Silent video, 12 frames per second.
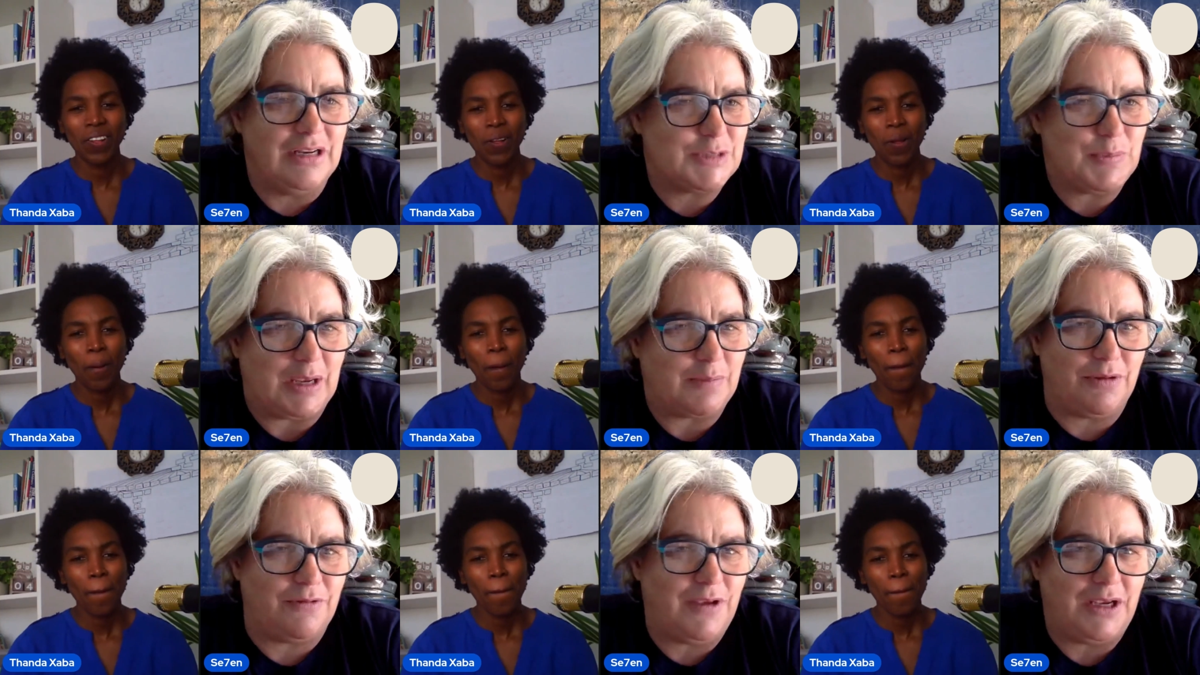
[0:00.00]

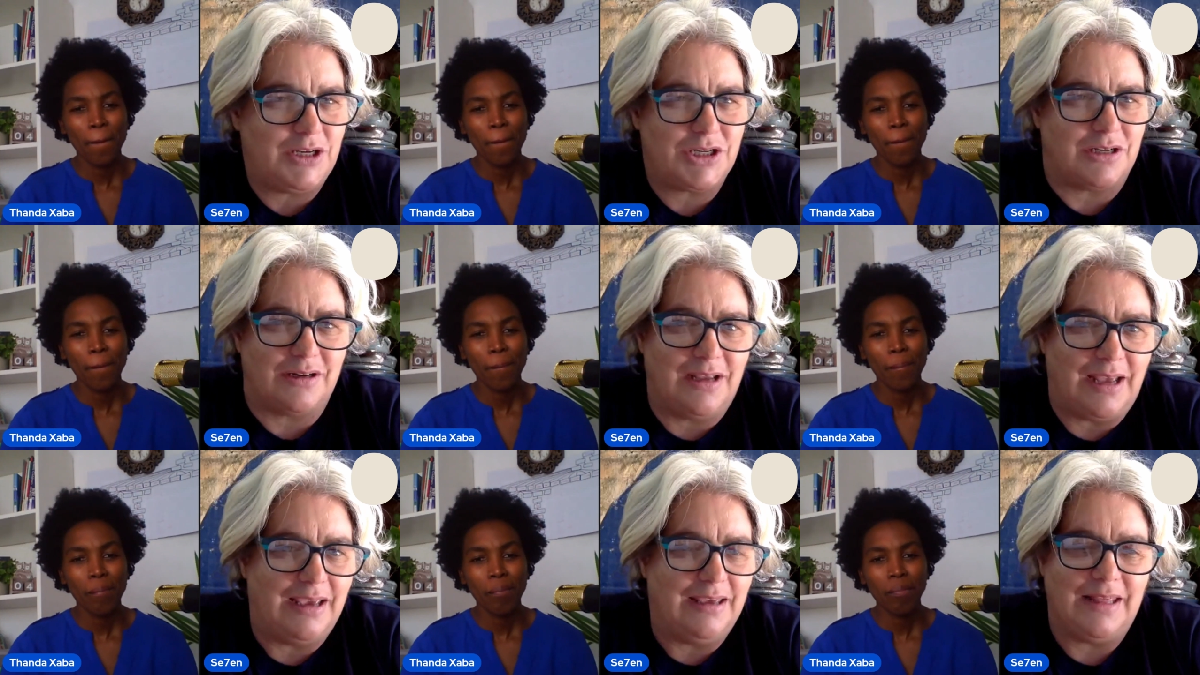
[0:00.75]
Speaker 1: expect
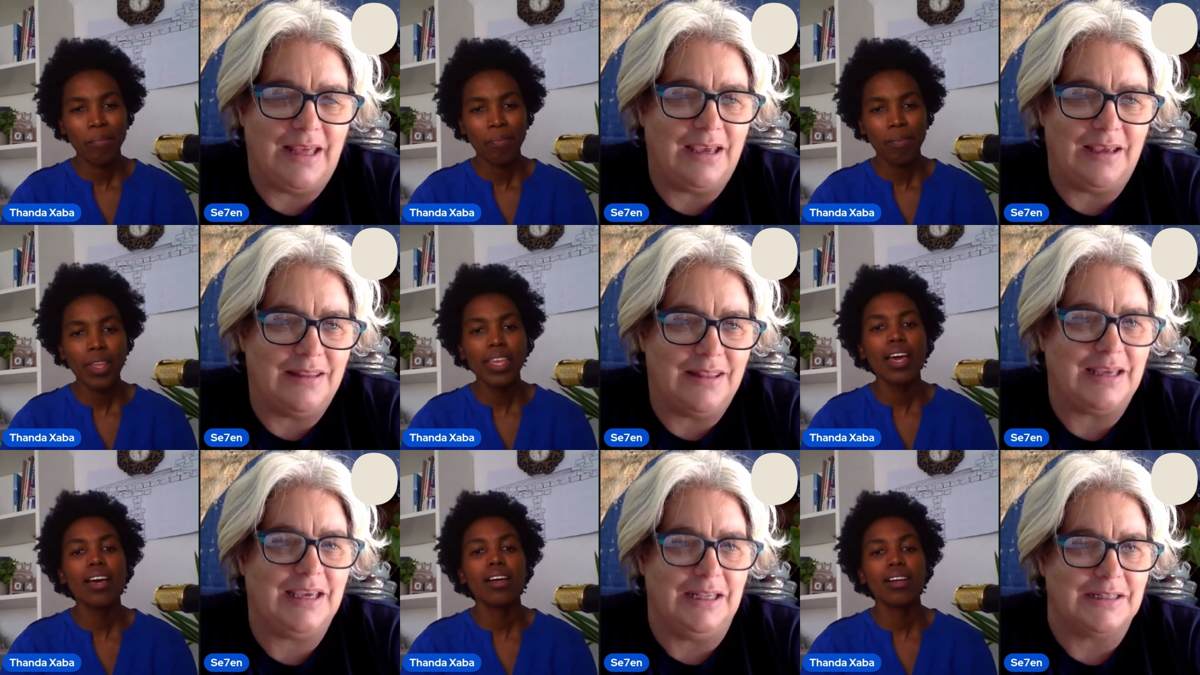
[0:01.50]
perfection. Hey, they,
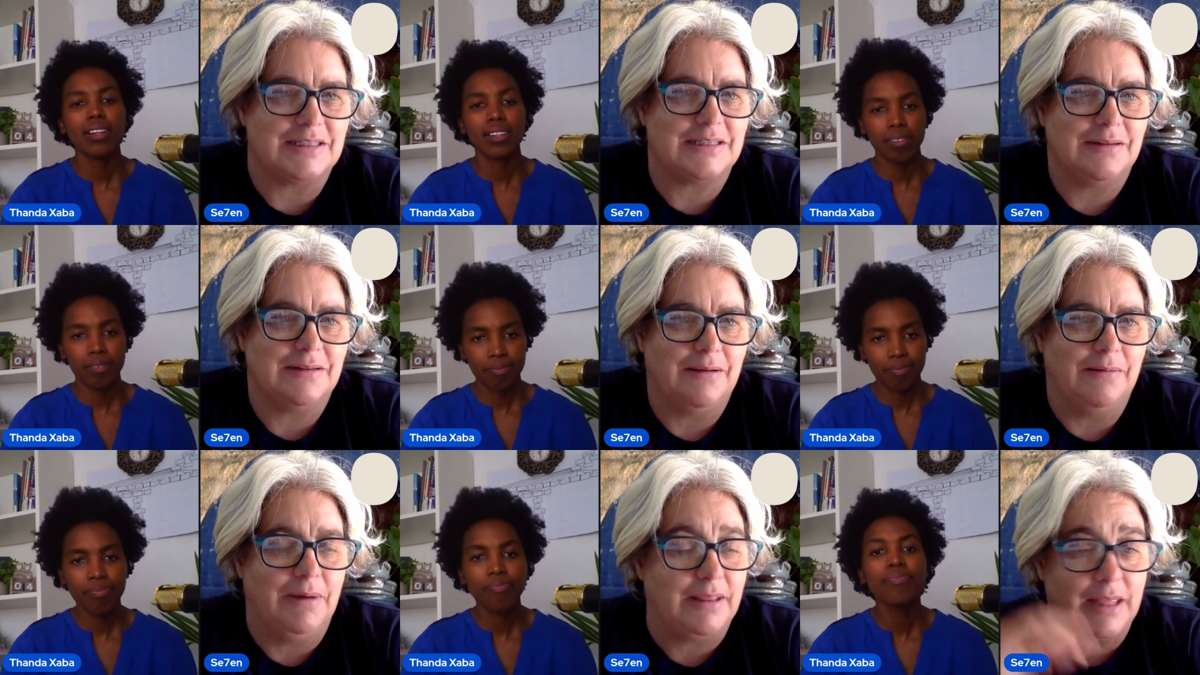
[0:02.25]
they're kids
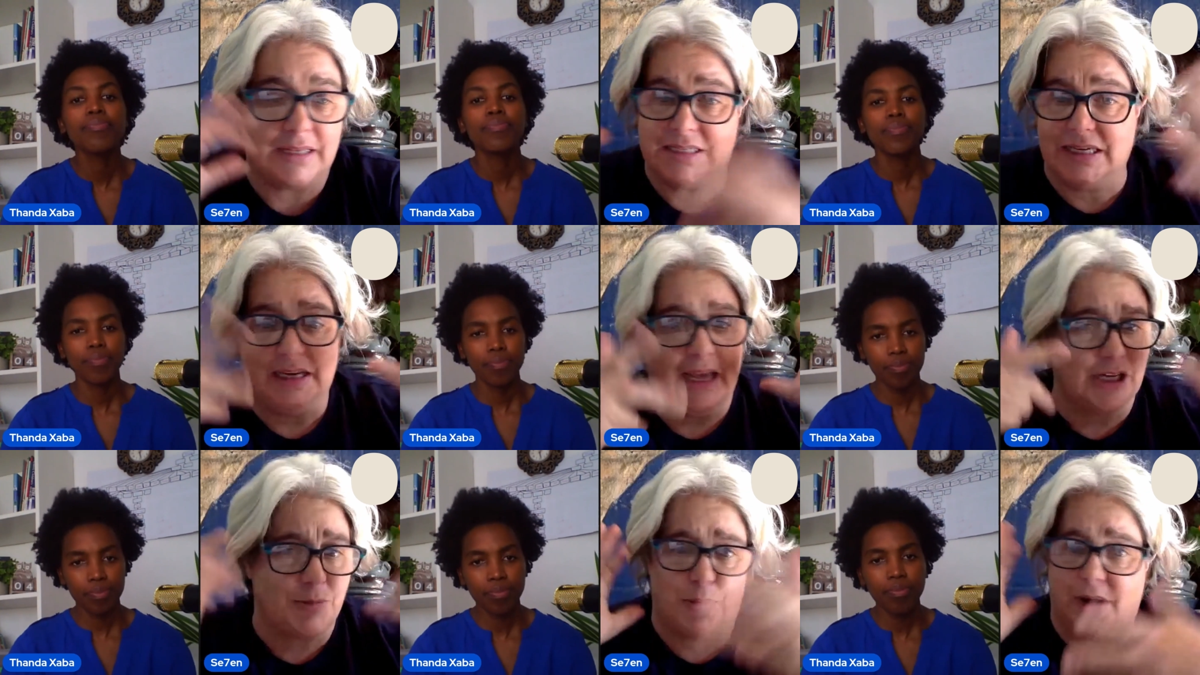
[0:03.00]
with a
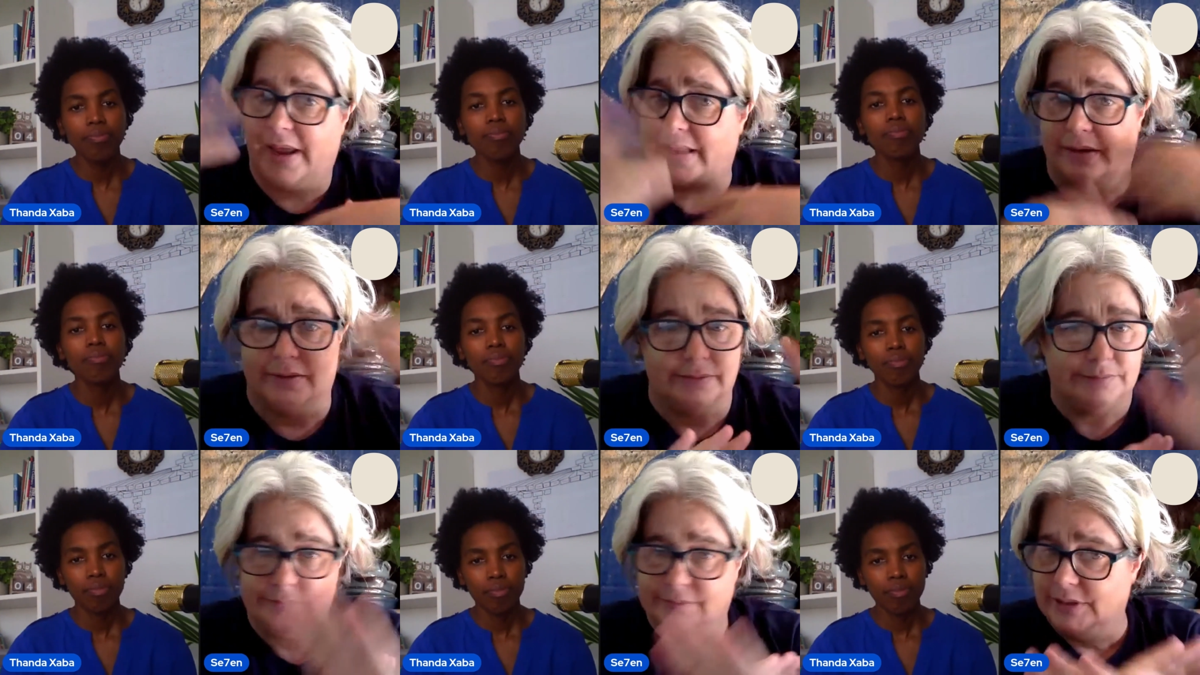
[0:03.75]
teenage
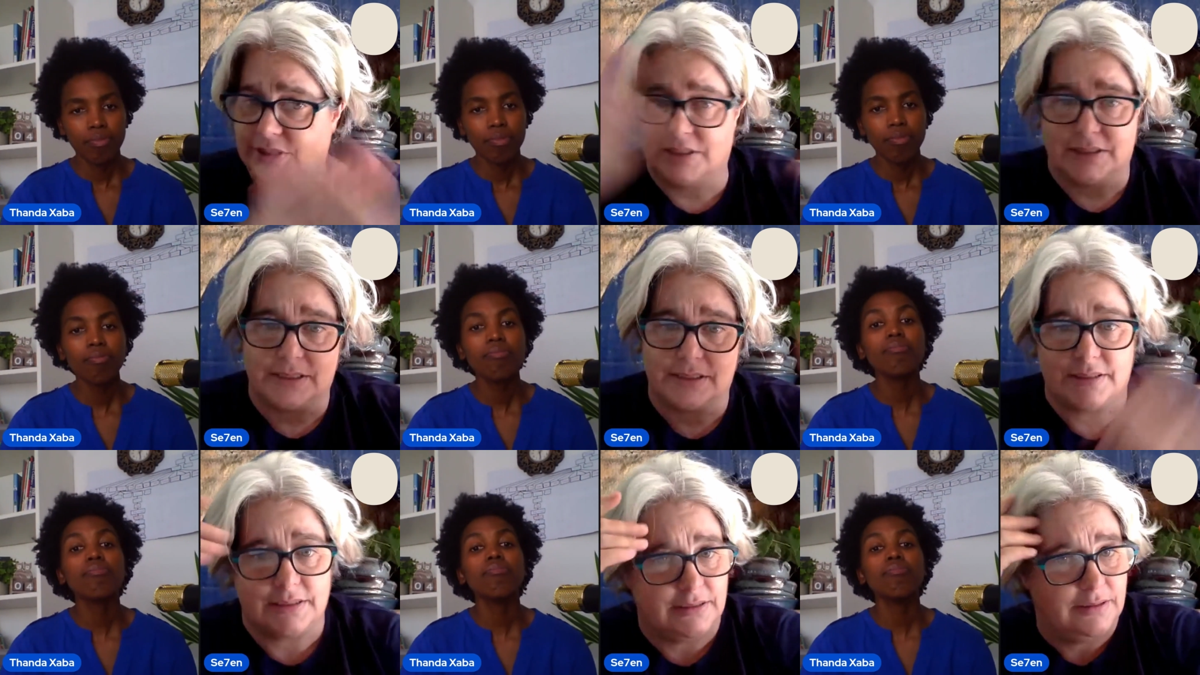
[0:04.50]
brain, which is
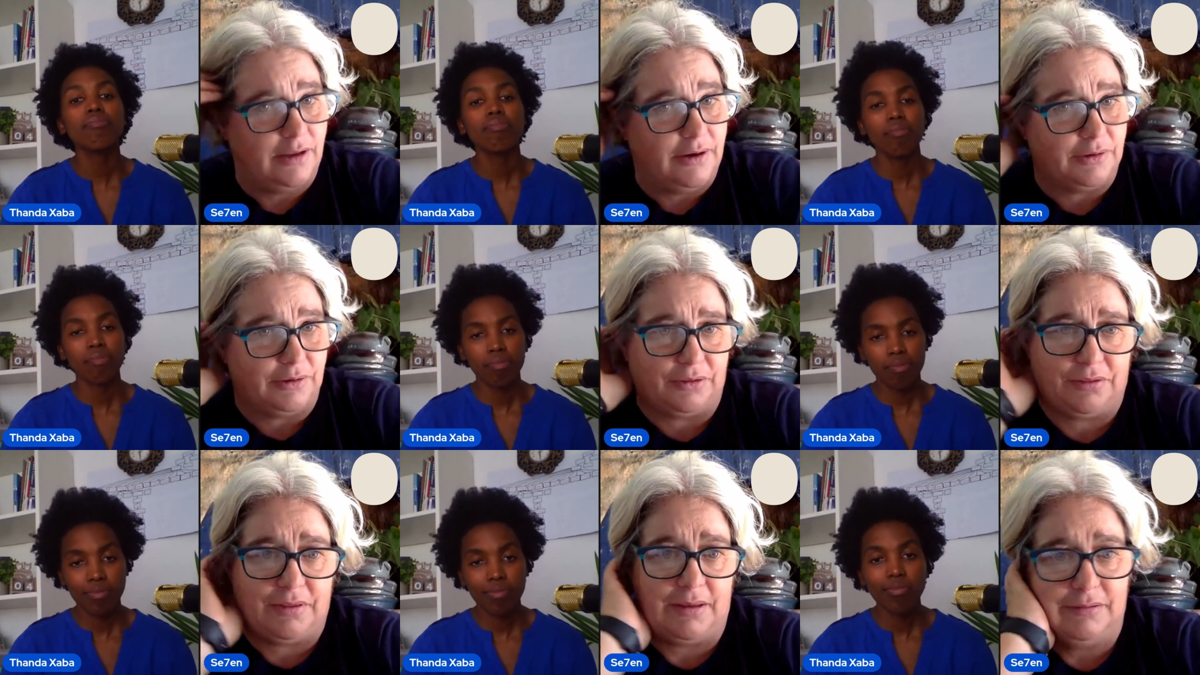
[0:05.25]
mm. not a
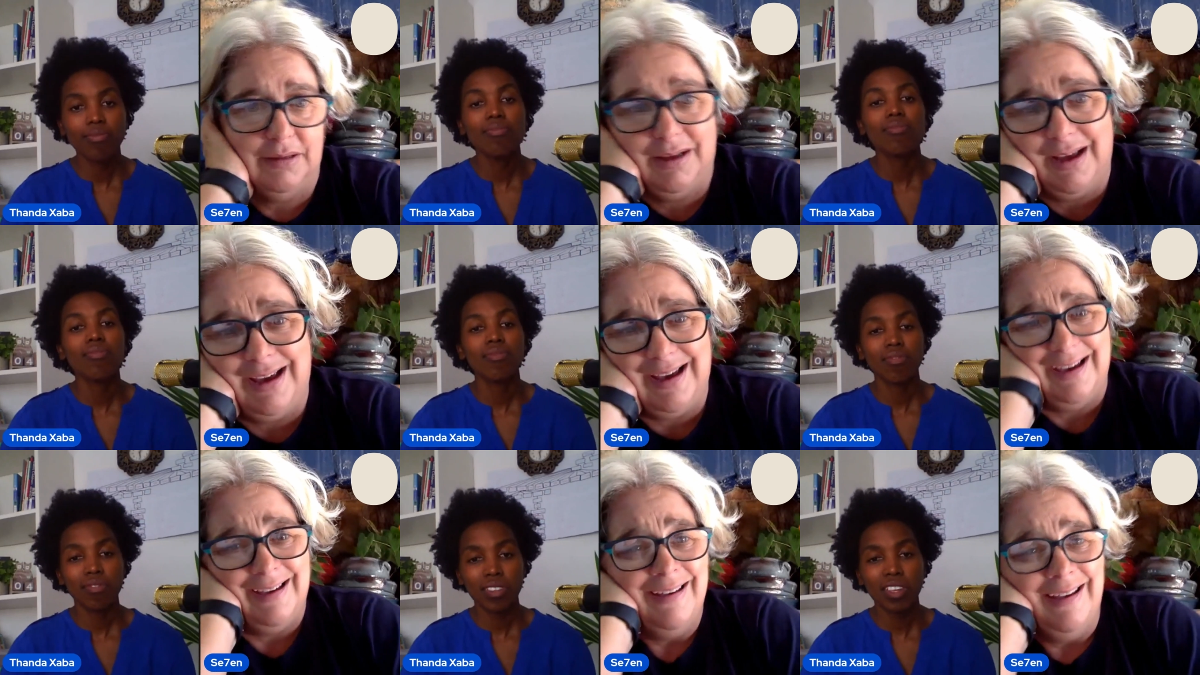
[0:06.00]
good mm. thing.
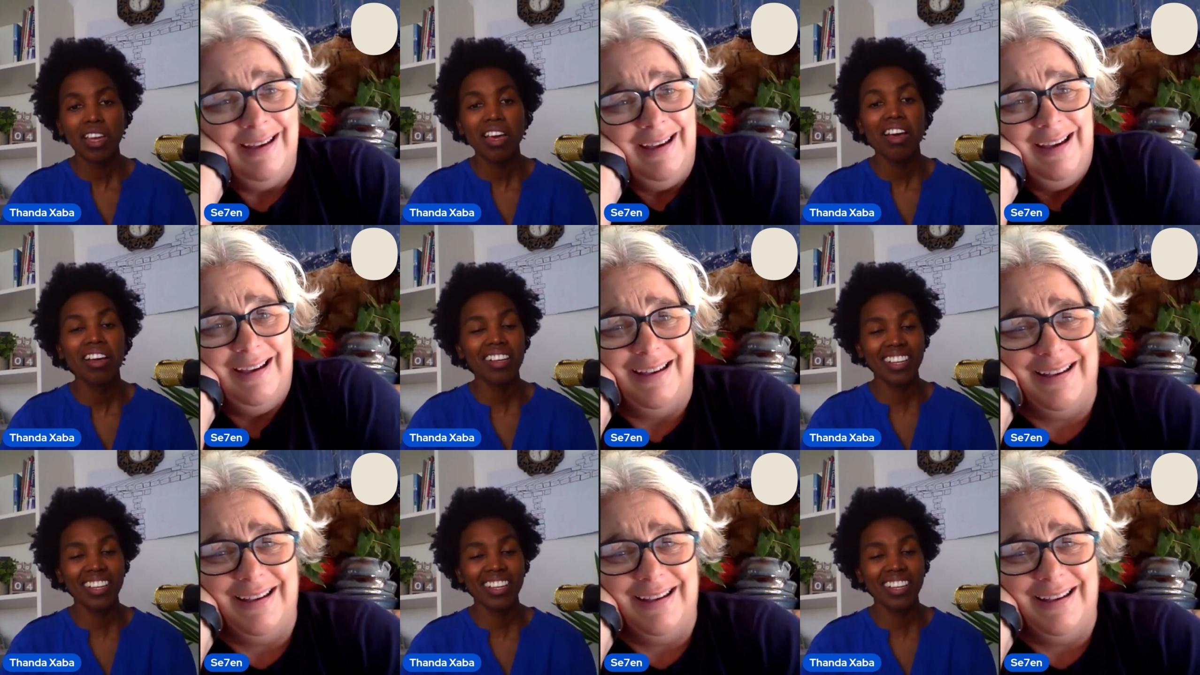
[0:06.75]
yeah.